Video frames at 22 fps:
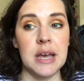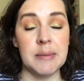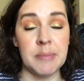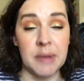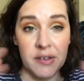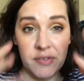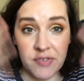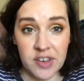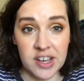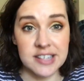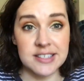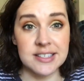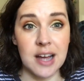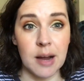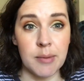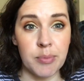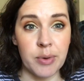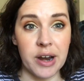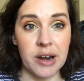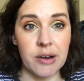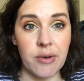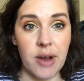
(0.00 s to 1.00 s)
And my face
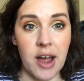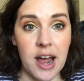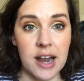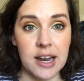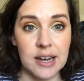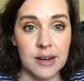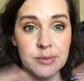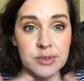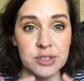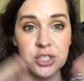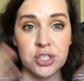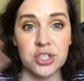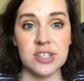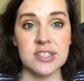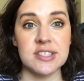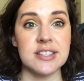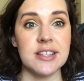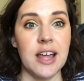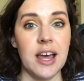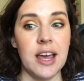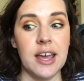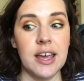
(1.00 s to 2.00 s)
got bright red and it was
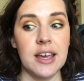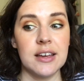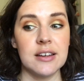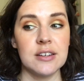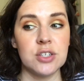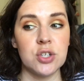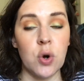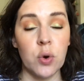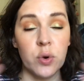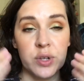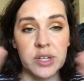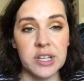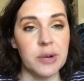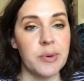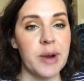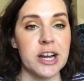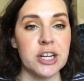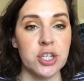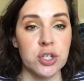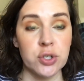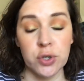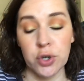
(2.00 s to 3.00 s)
just like totally
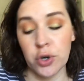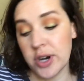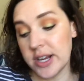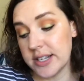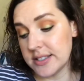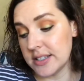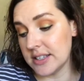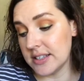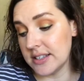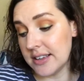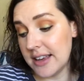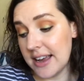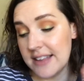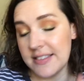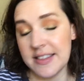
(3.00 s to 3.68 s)
irrational and crazy.